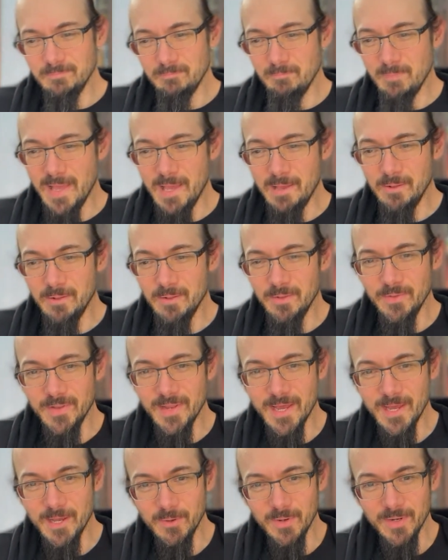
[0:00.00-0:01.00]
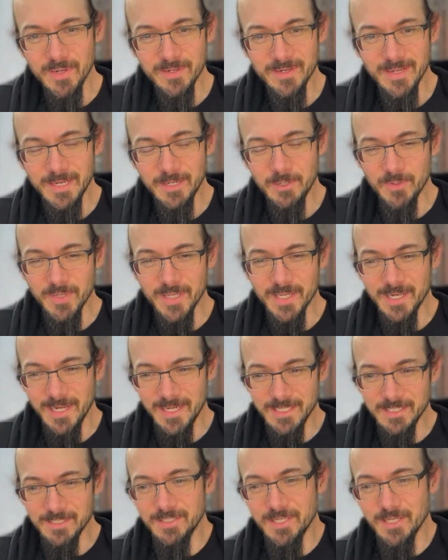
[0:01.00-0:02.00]
mail now, and I don't get
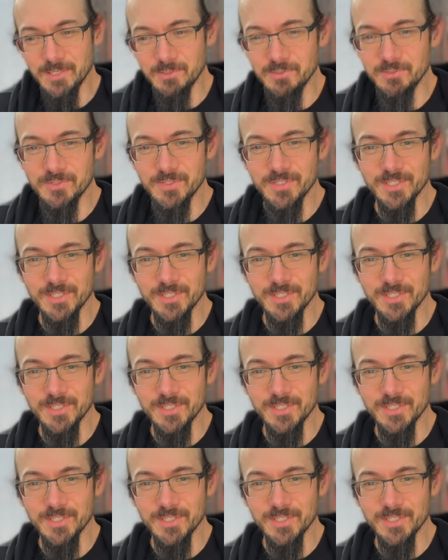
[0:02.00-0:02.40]
any stickers,